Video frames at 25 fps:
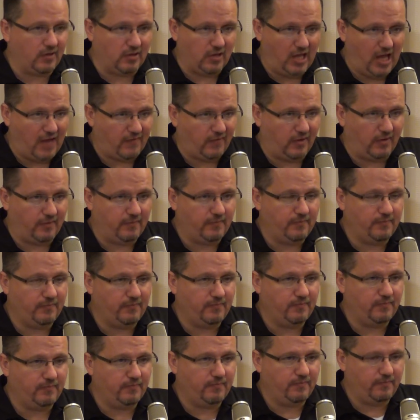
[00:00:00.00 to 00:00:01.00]
level.
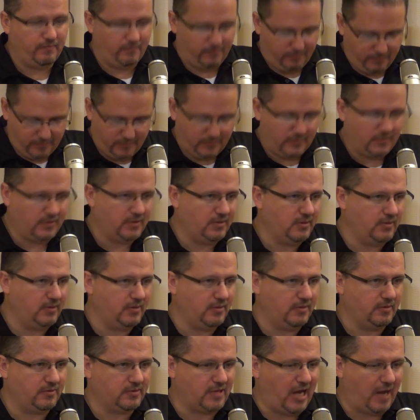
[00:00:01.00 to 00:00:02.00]

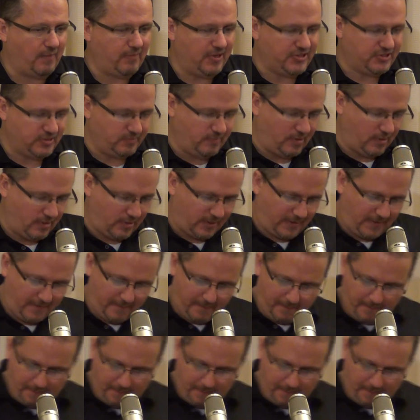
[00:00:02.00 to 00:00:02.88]
God bless America.